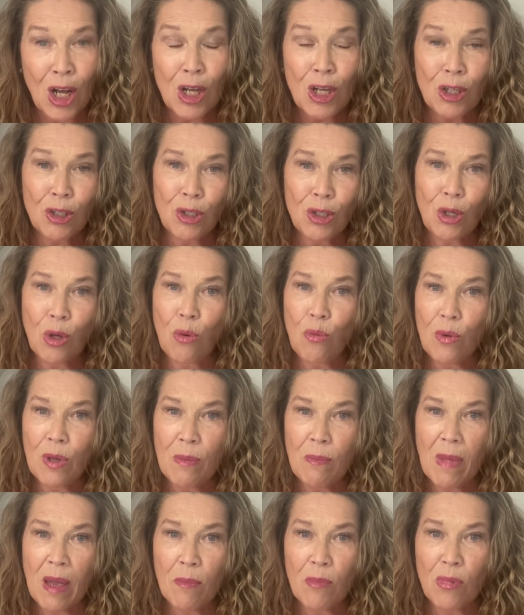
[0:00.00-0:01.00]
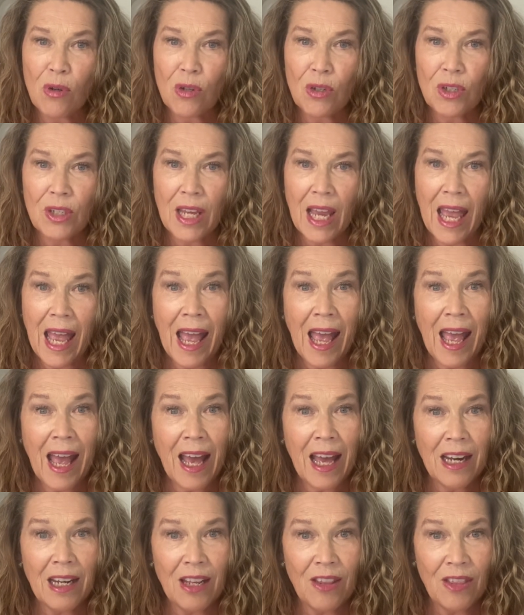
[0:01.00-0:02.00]
So remember to
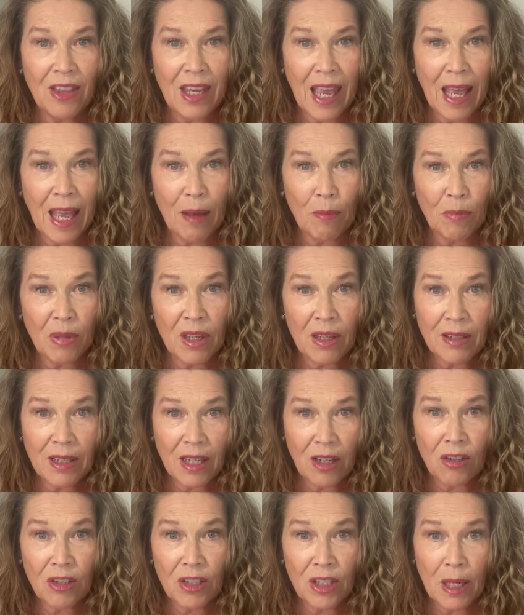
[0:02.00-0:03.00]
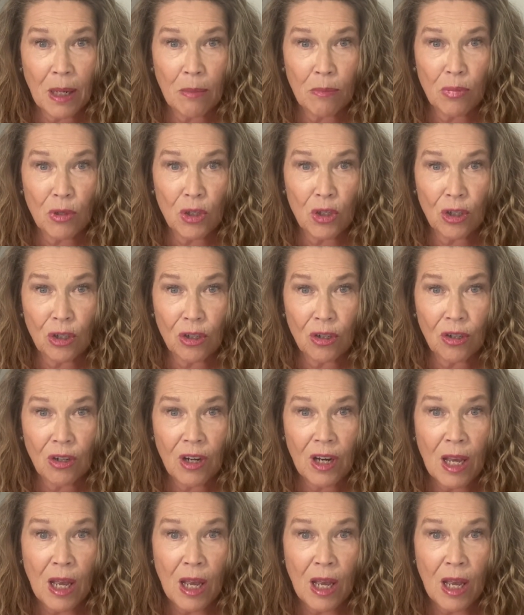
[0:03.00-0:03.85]
add the ambient air temperature